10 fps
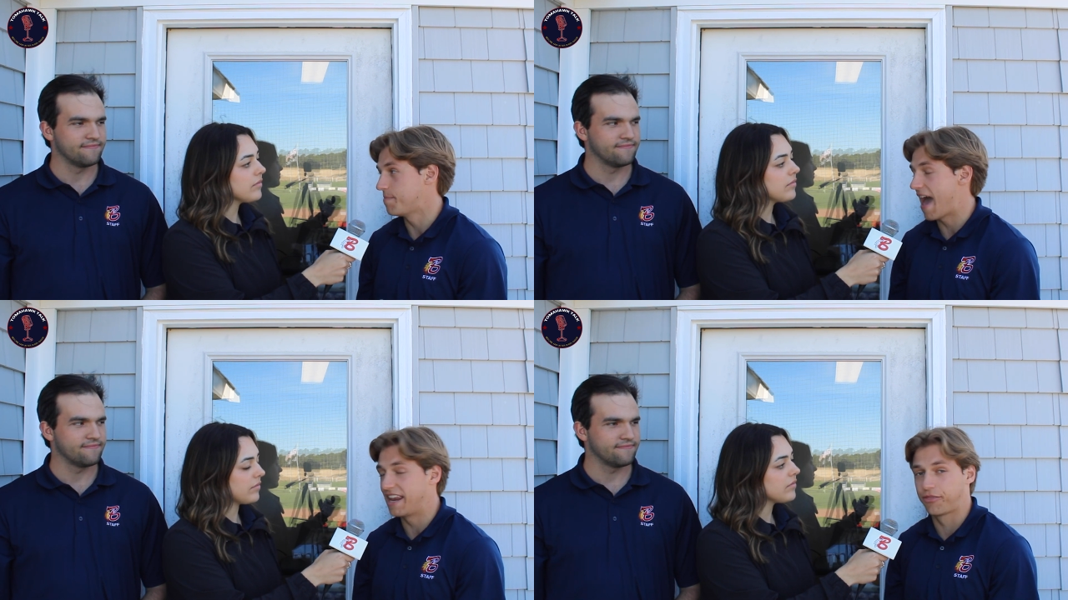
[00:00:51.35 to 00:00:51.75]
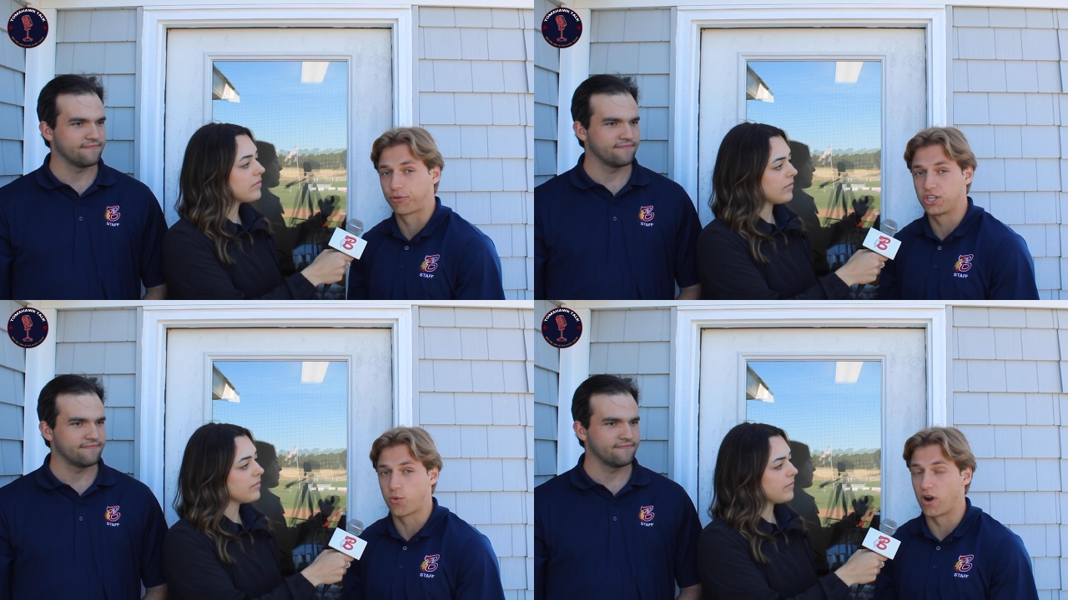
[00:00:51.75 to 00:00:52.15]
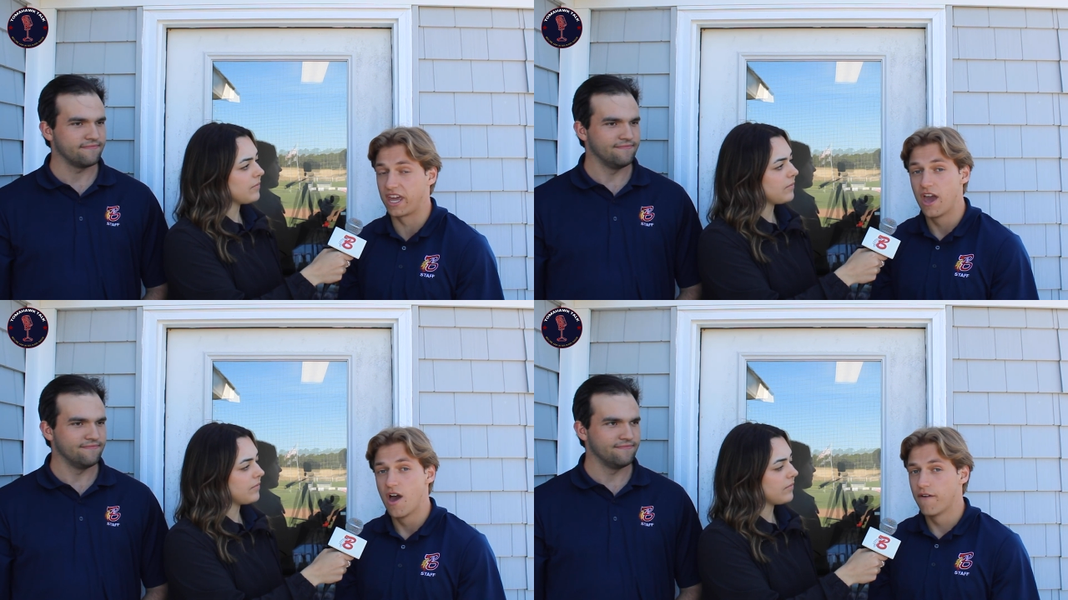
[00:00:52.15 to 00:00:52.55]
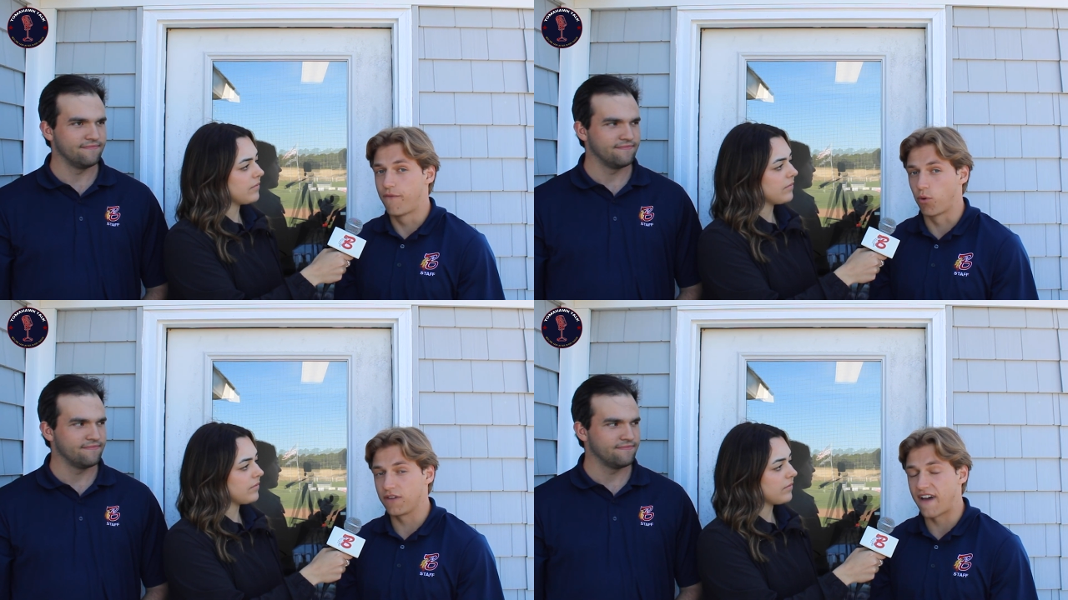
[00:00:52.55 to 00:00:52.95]
Speaker 1: Batted 320,
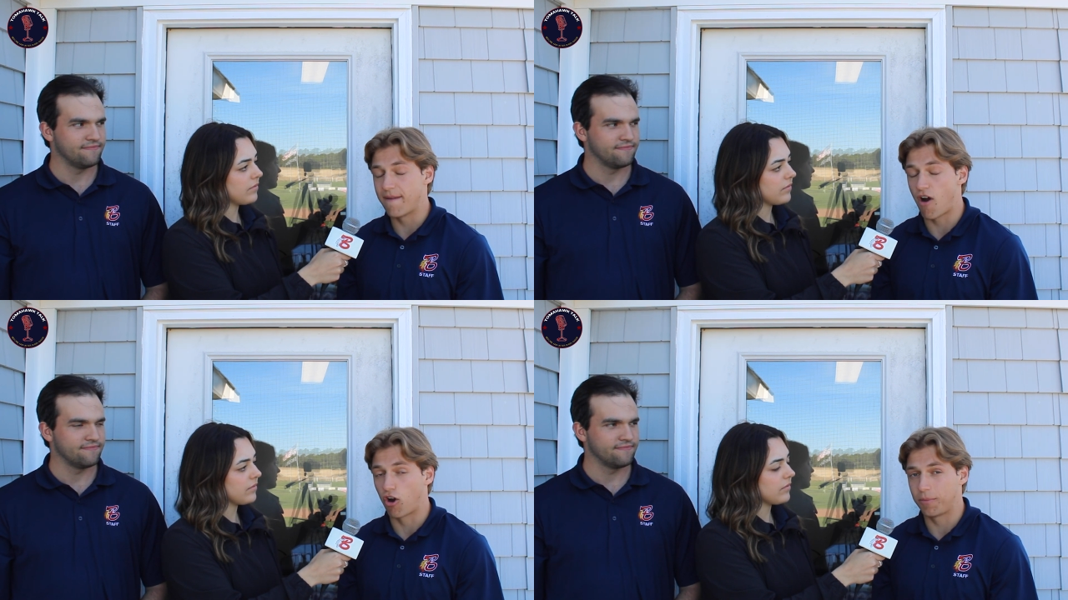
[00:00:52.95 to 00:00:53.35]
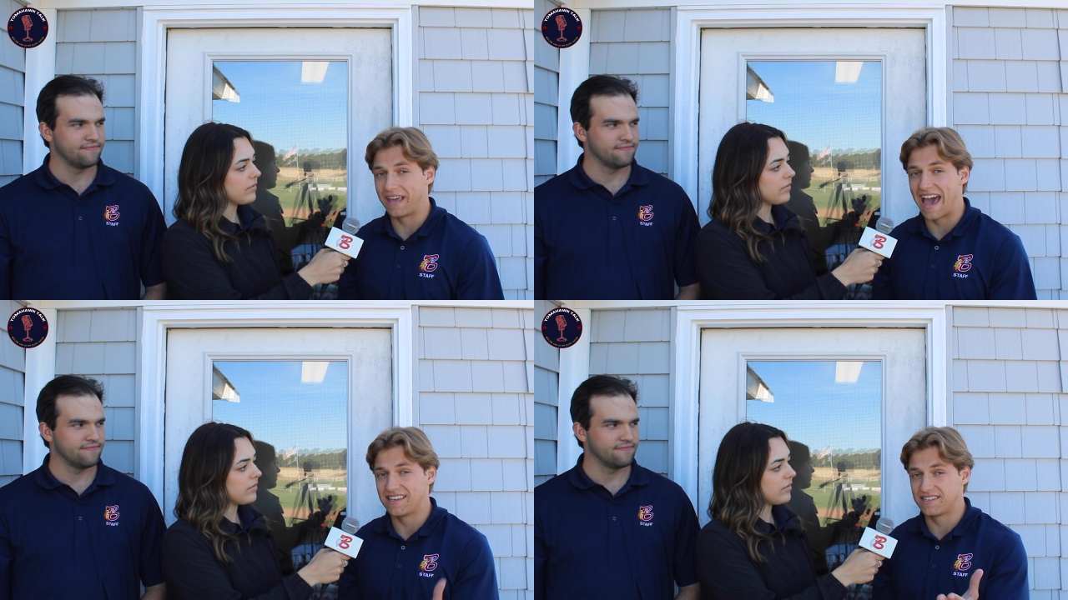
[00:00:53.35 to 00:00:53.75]
45 RBIs.